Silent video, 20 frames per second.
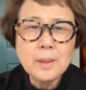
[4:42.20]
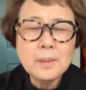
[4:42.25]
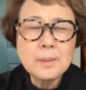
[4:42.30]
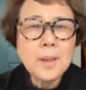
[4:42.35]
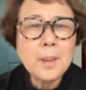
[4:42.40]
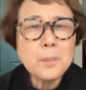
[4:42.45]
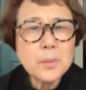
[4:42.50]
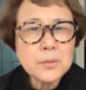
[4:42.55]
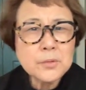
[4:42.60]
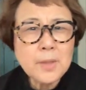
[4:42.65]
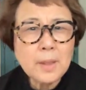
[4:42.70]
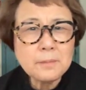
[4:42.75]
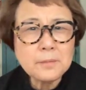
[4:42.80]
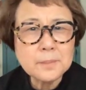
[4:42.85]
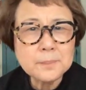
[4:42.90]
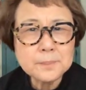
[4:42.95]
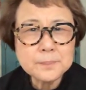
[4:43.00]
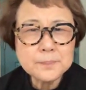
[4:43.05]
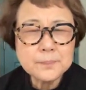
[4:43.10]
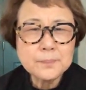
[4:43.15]
Number
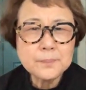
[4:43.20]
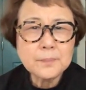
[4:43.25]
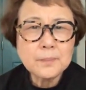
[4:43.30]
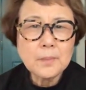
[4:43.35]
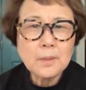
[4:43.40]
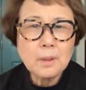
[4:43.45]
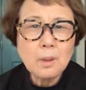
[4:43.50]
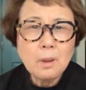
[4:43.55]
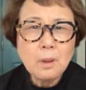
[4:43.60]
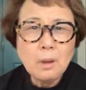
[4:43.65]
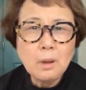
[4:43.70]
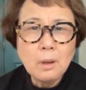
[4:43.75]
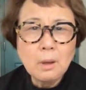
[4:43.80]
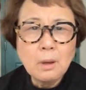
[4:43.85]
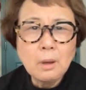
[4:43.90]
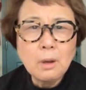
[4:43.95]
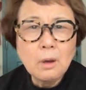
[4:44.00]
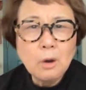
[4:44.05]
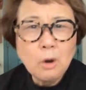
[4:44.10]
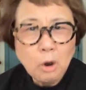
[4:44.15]
7,
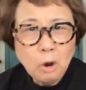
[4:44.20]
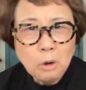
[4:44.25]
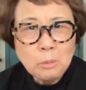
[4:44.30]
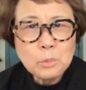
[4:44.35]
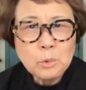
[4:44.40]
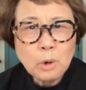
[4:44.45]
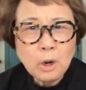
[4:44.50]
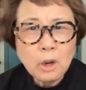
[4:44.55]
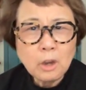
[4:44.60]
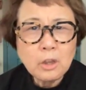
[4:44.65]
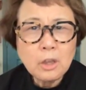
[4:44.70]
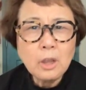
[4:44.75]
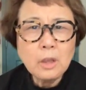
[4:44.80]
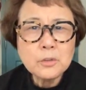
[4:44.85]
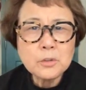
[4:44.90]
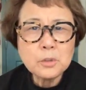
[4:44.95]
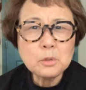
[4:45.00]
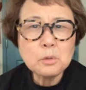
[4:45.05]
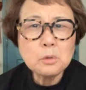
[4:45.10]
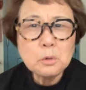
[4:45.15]
homework
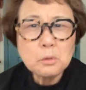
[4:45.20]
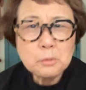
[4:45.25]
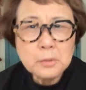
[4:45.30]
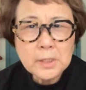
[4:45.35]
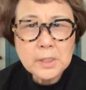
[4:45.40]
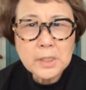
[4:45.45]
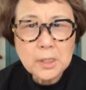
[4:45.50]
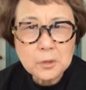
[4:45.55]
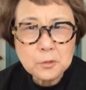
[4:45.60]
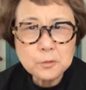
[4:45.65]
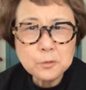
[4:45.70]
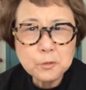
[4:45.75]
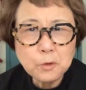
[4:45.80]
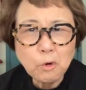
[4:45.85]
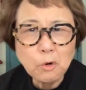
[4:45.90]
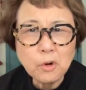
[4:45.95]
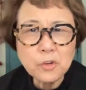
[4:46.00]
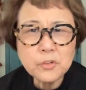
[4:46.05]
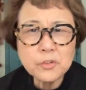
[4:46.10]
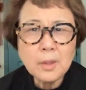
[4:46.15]
to
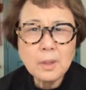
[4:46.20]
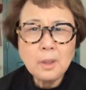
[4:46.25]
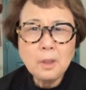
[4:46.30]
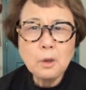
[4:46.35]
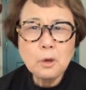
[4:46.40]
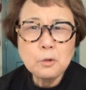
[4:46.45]
reinforce